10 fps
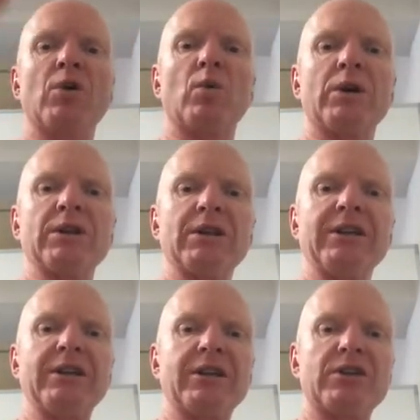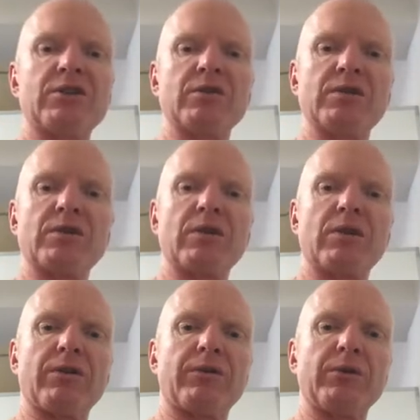One of the leading issues
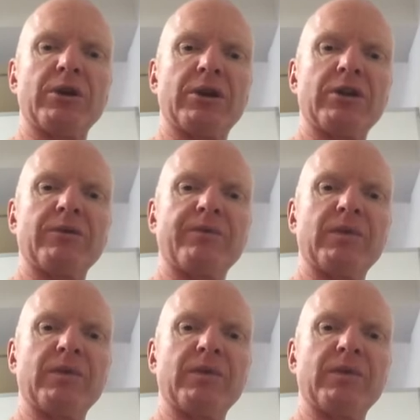through here